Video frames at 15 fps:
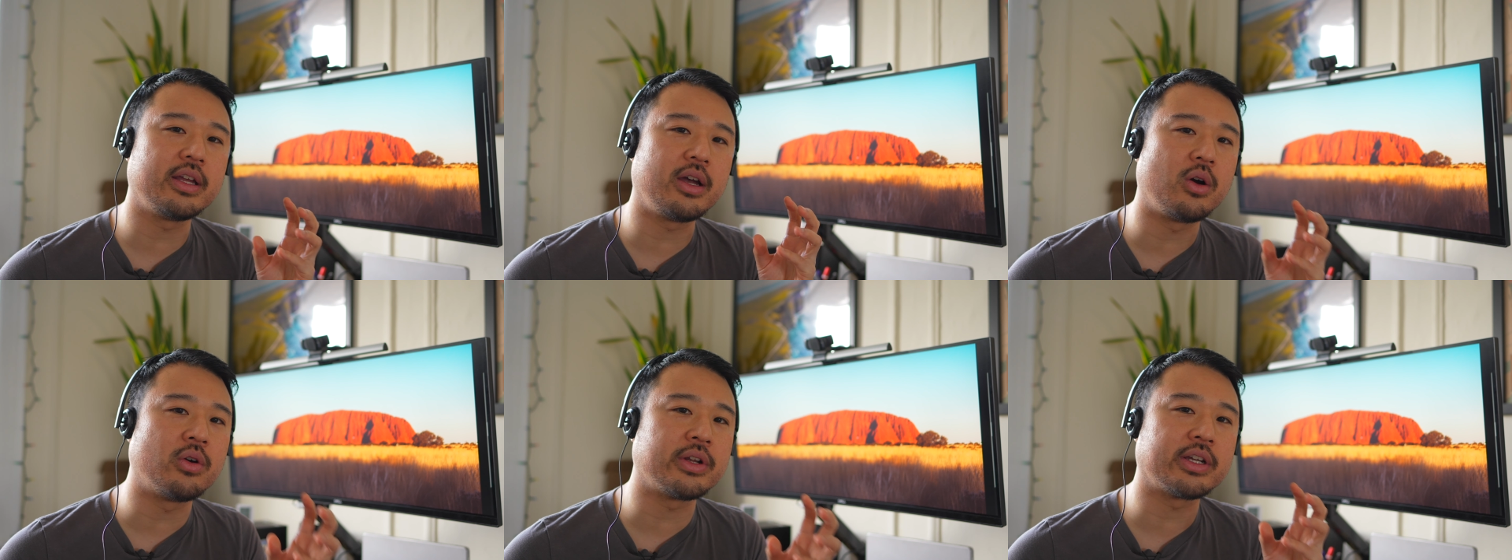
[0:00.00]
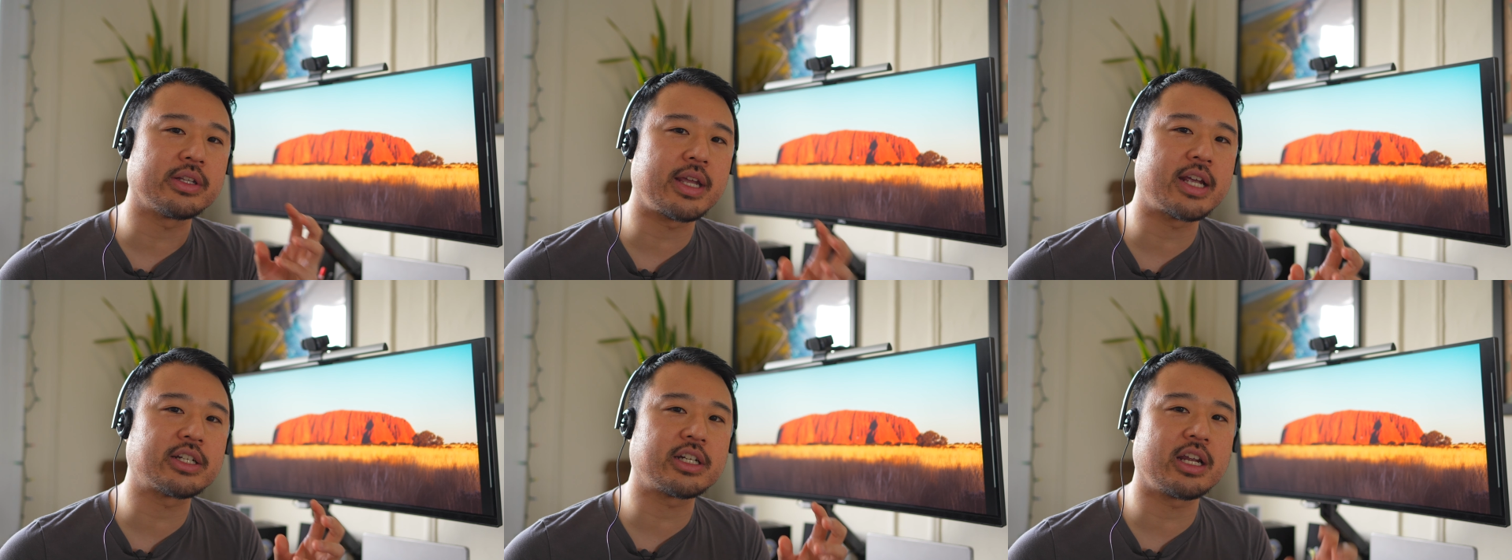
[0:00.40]
owning a
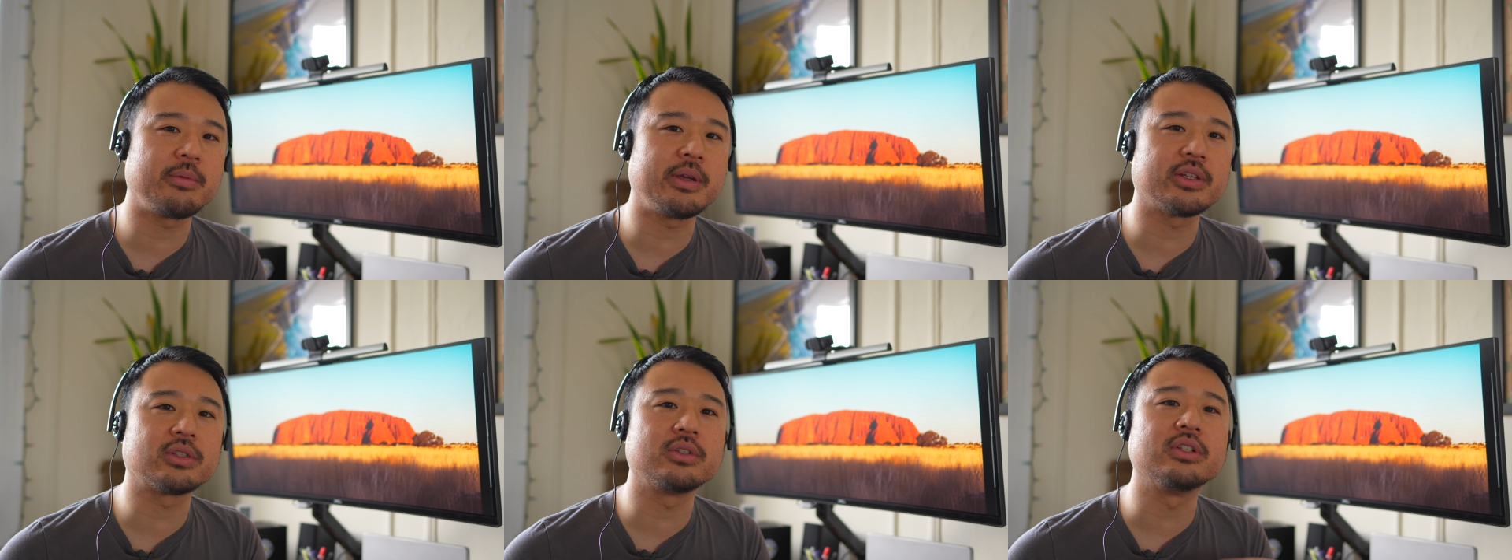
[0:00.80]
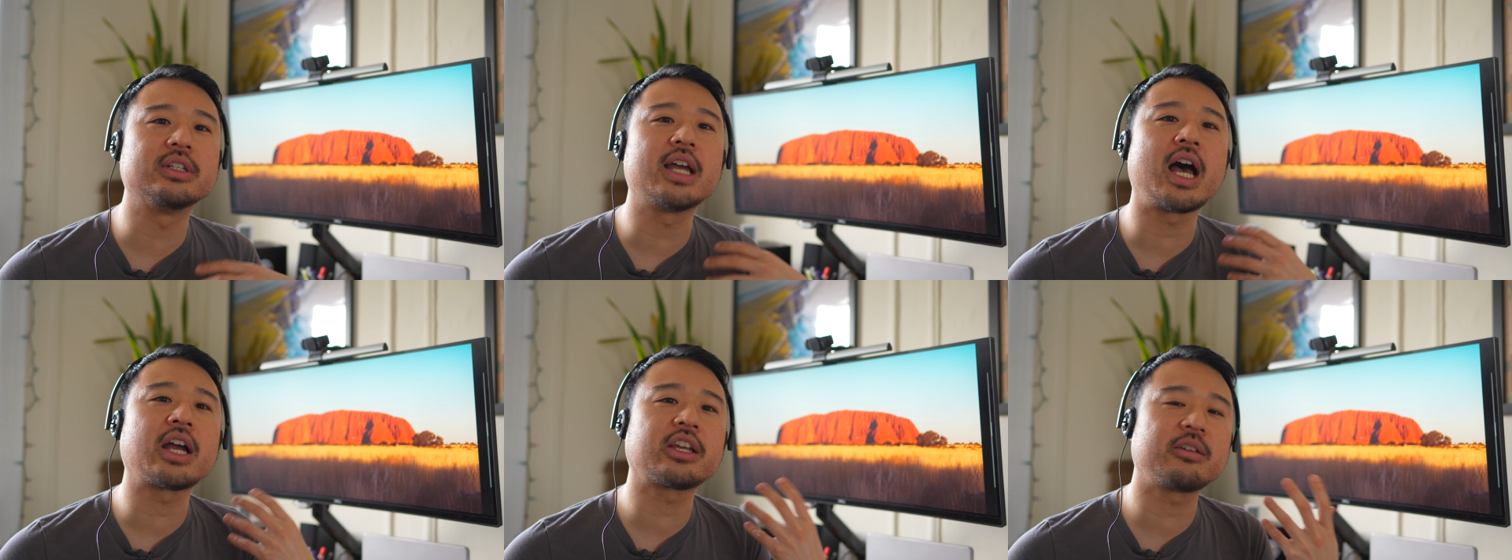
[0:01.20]
dash cam is to
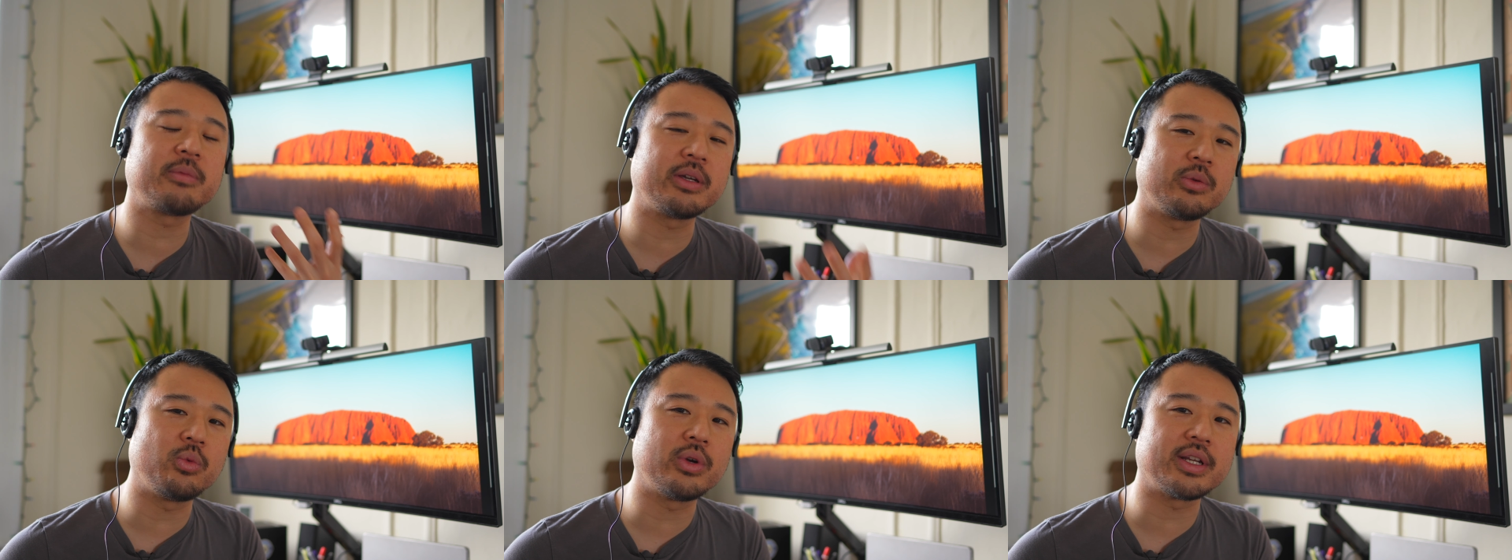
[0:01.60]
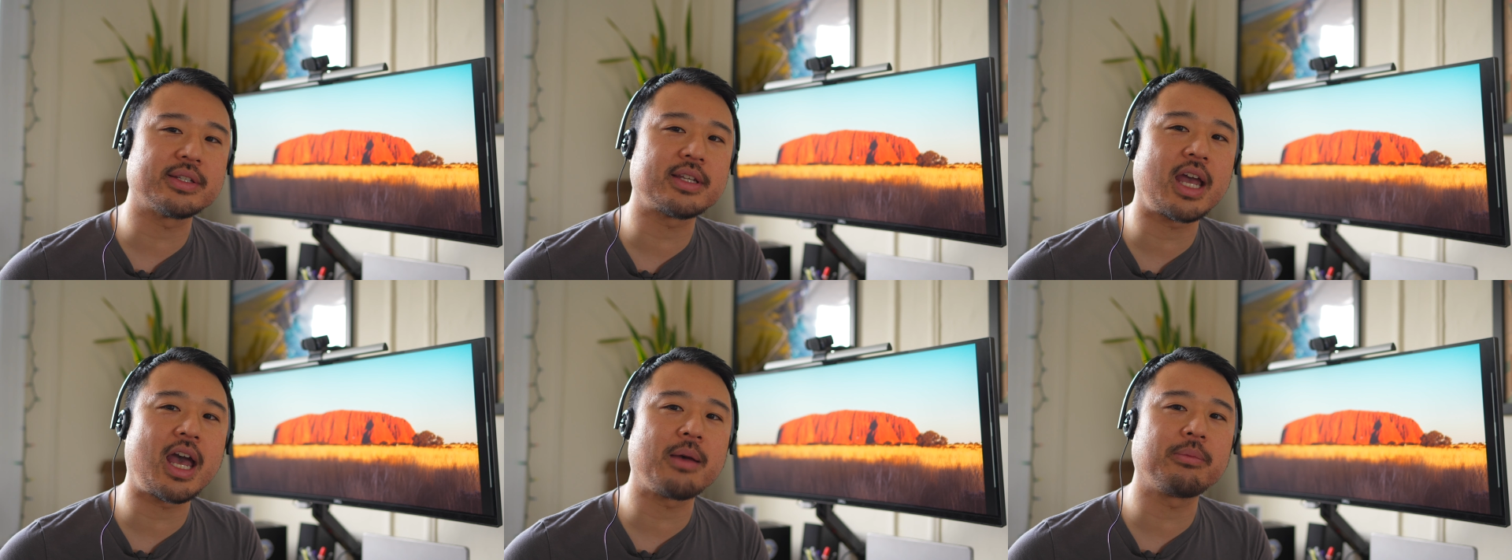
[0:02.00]
document what
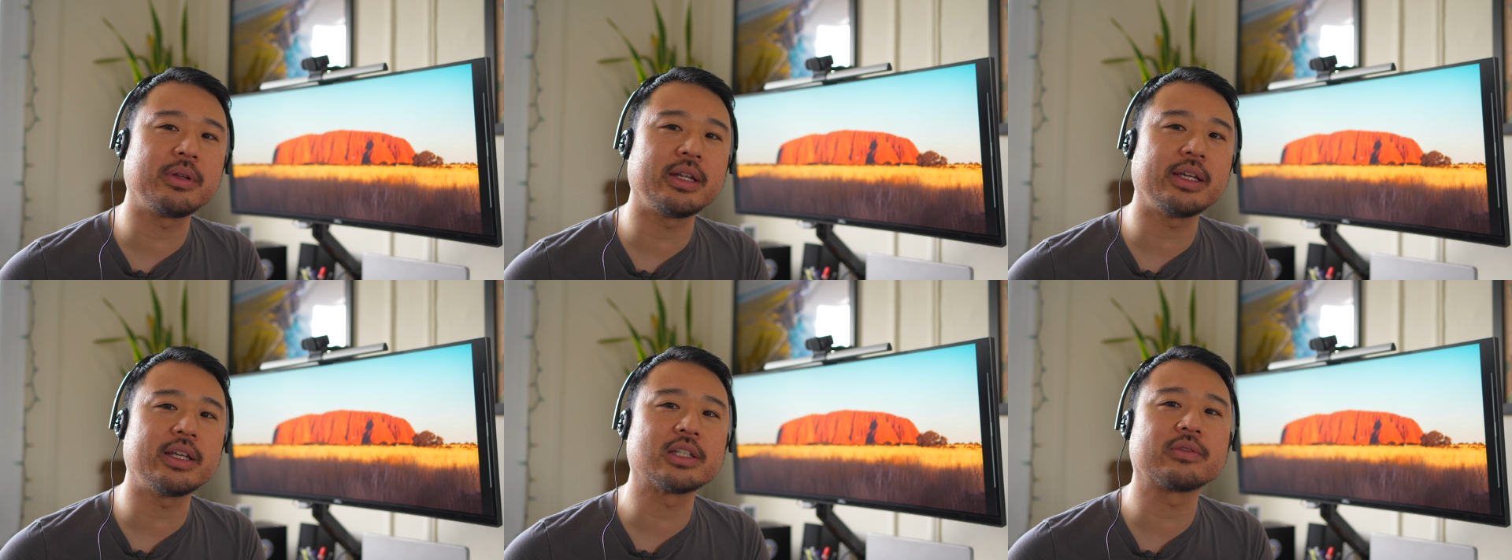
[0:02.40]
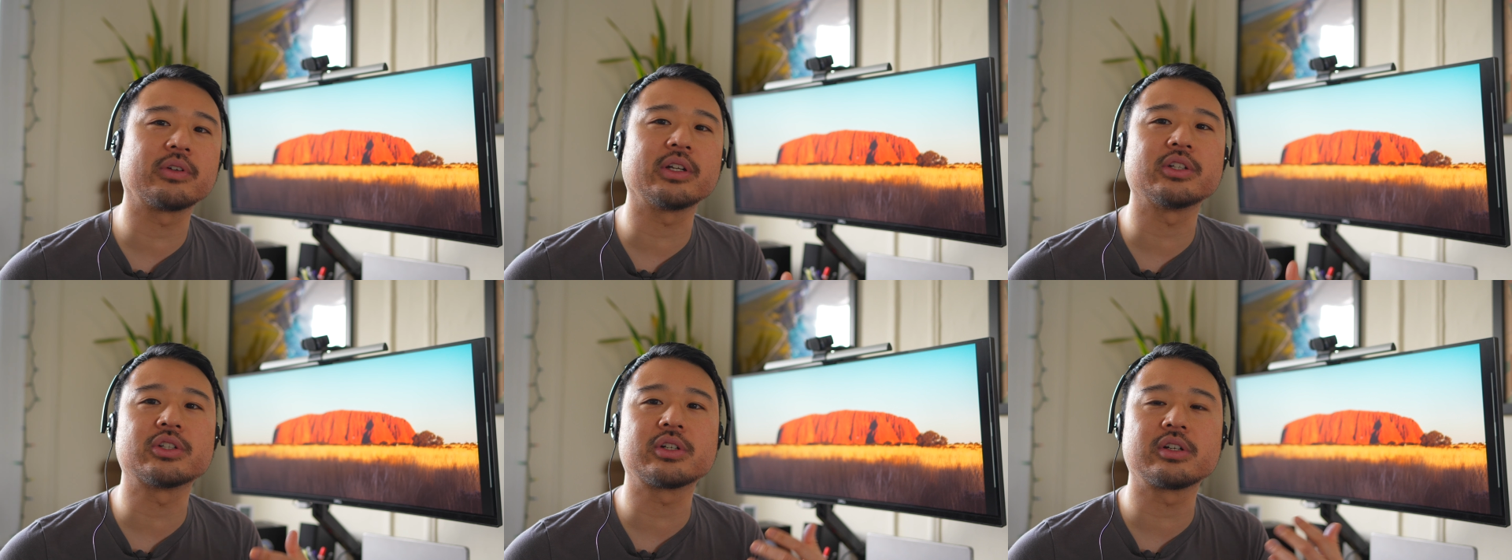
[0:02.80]
is happening. It's
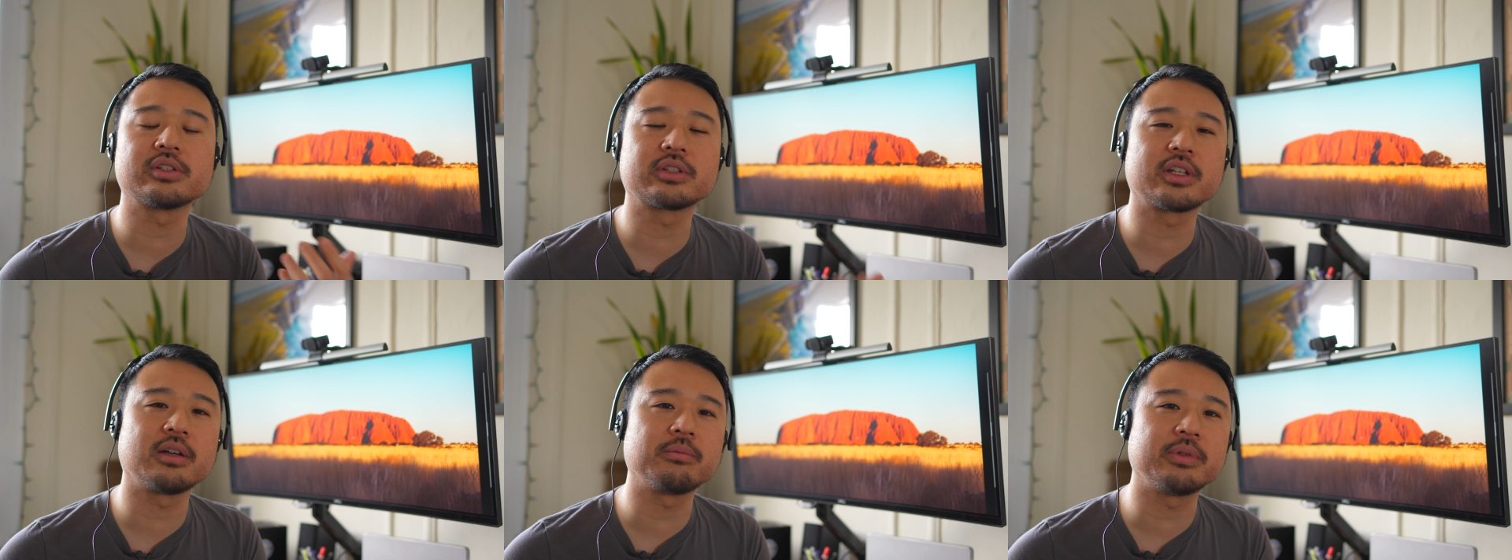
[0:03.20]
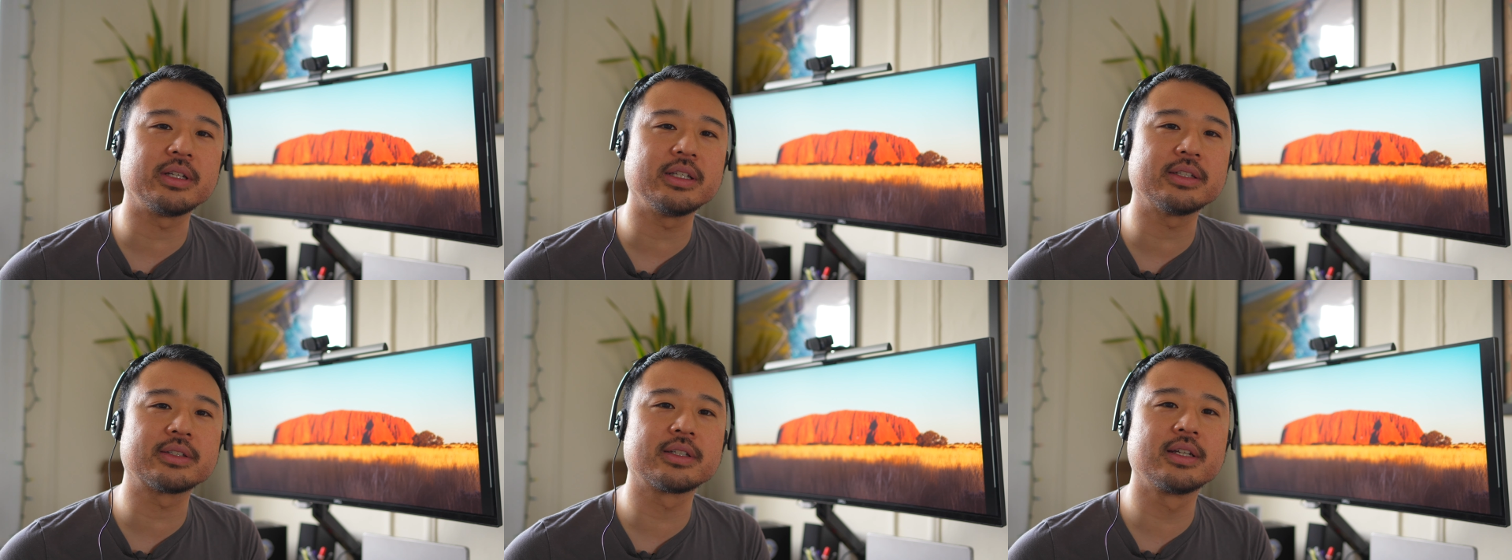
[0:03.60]
for insurance
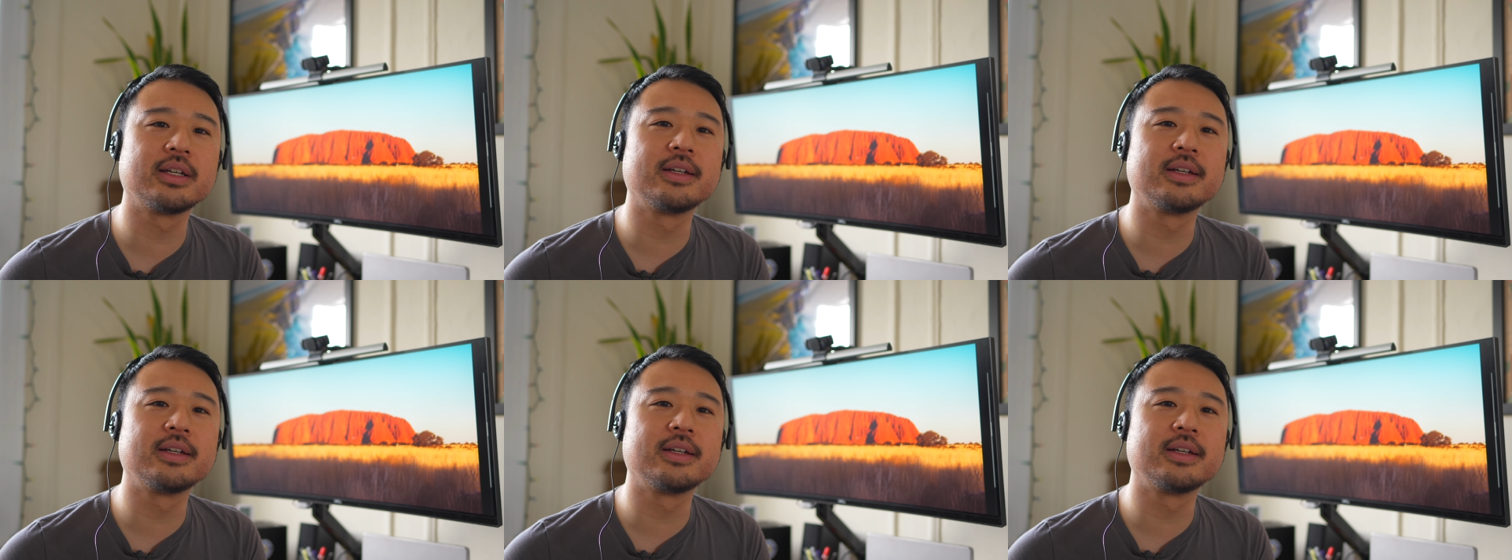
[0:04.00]
companies,